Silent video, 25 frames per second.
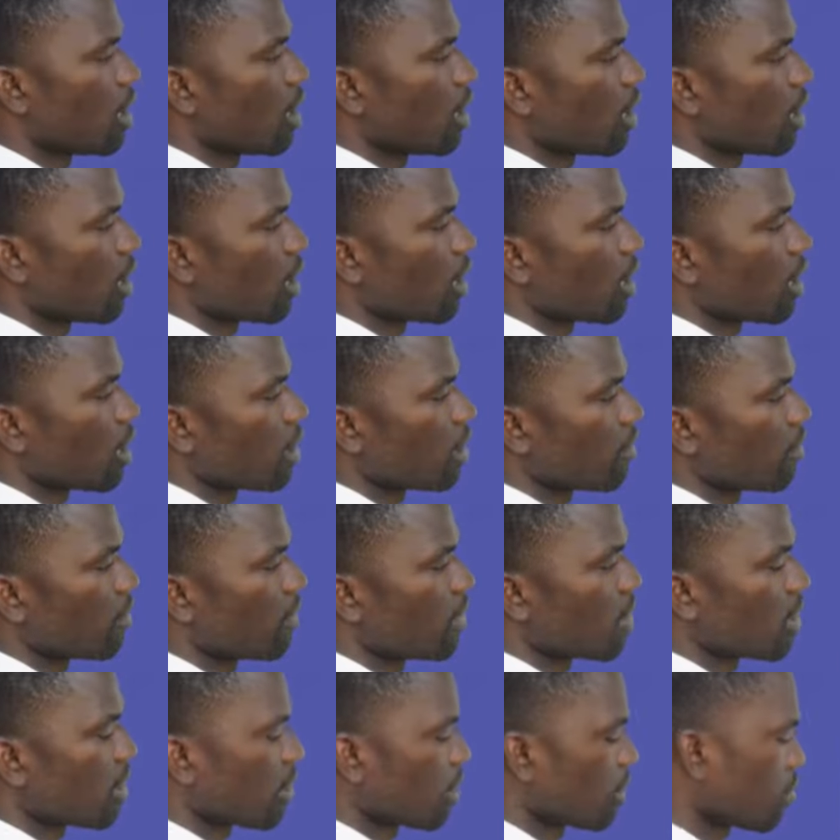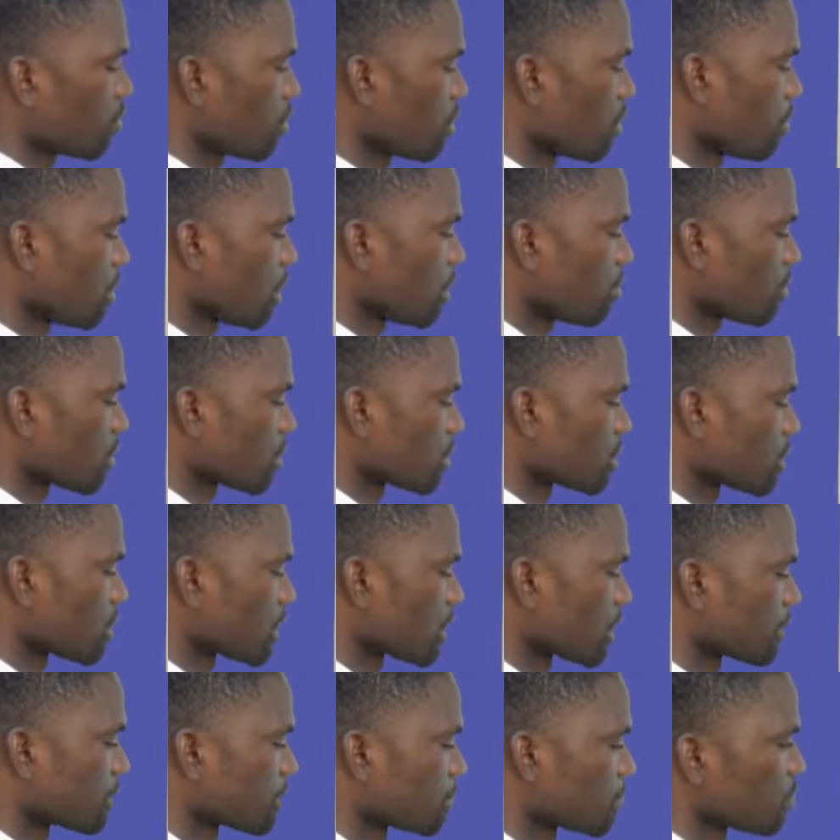there are 3 members.
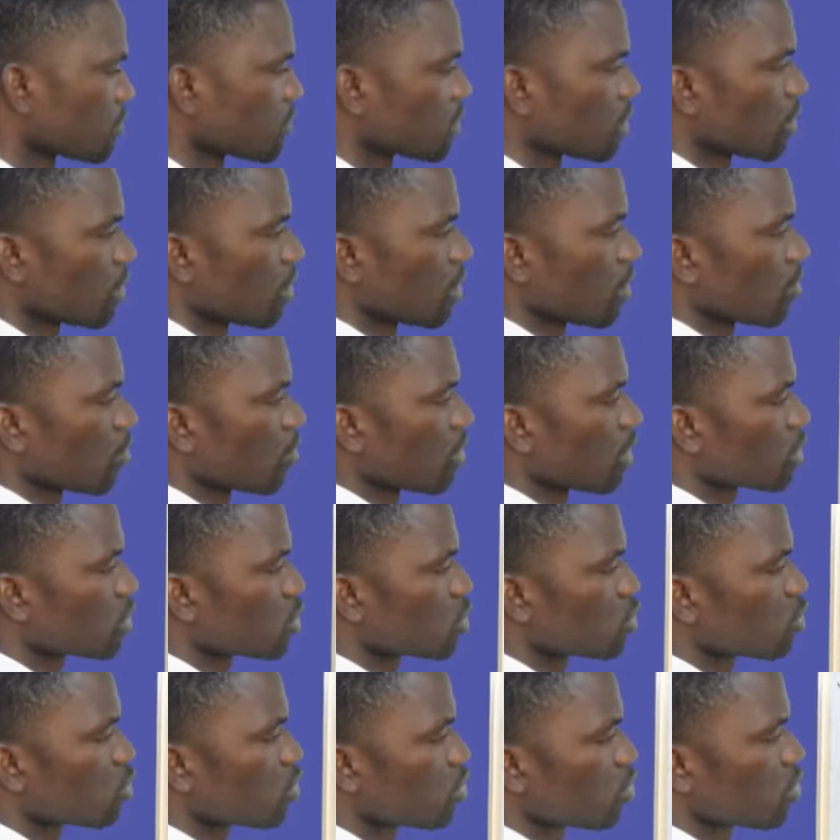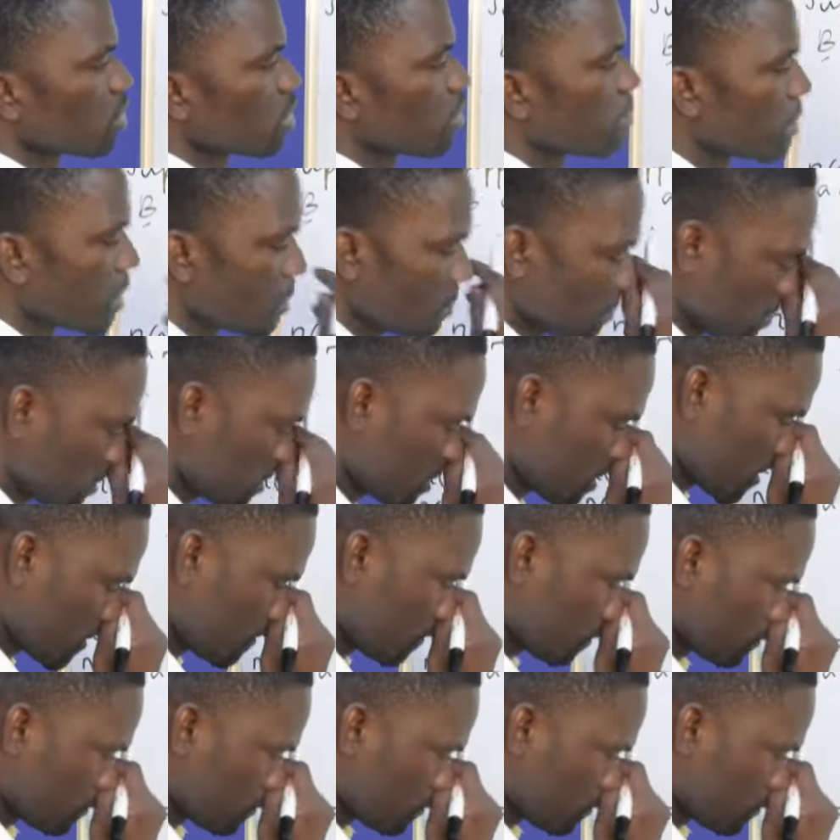1, 2, 3 members.